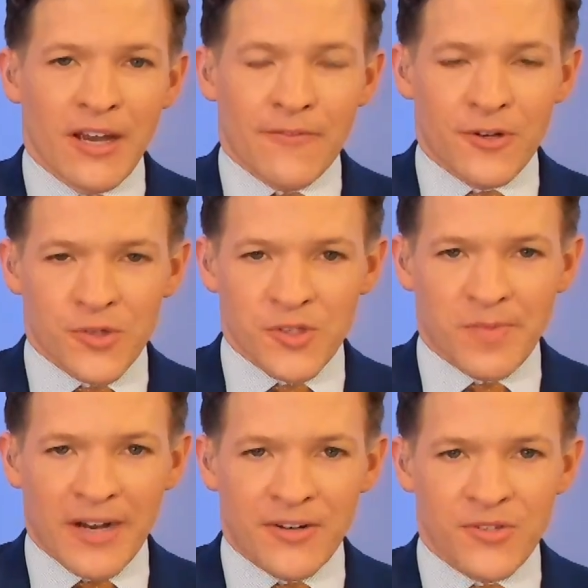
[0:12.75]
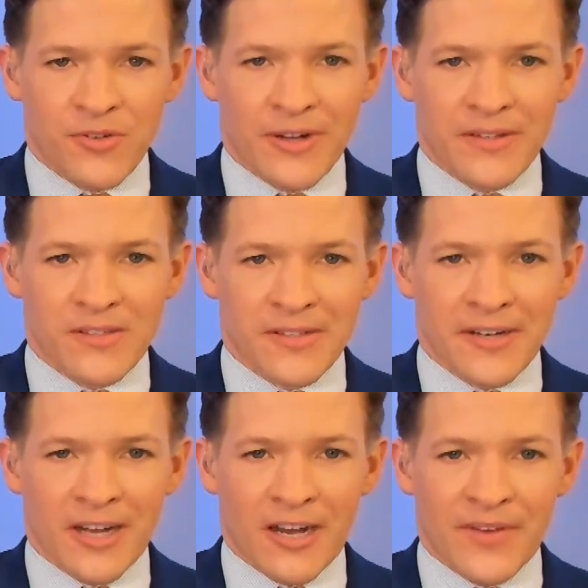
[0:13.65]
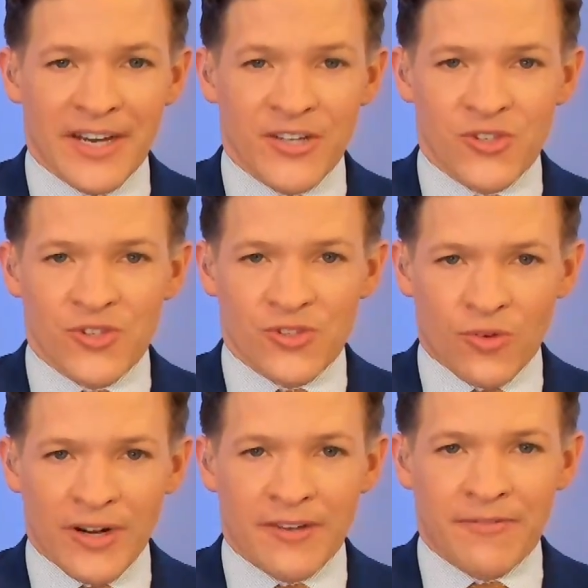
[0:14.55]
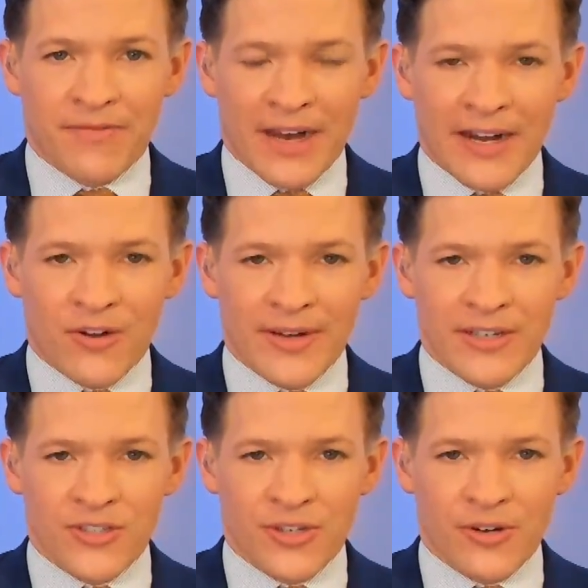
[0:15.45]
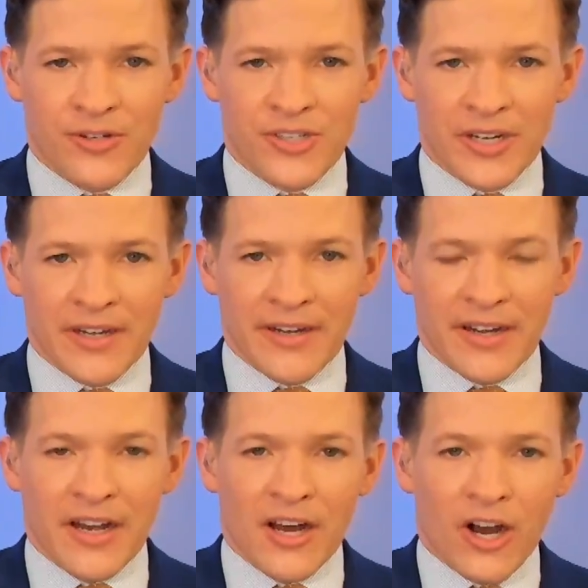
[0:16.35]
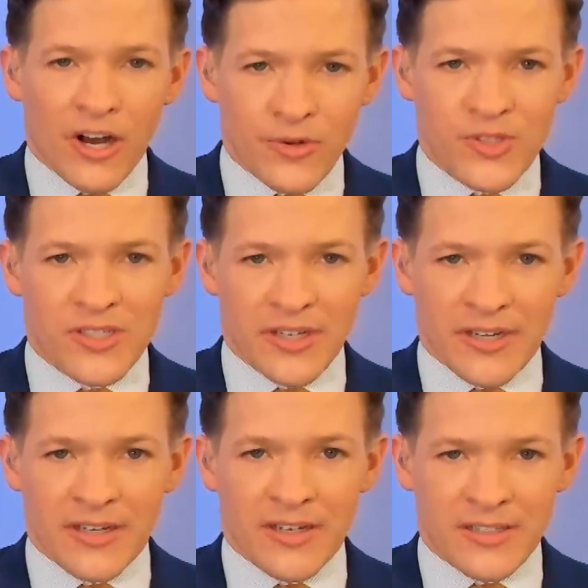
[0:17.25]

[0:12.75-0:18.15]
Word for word: First responders are on the scene of a historic fire at a church in Hostyn,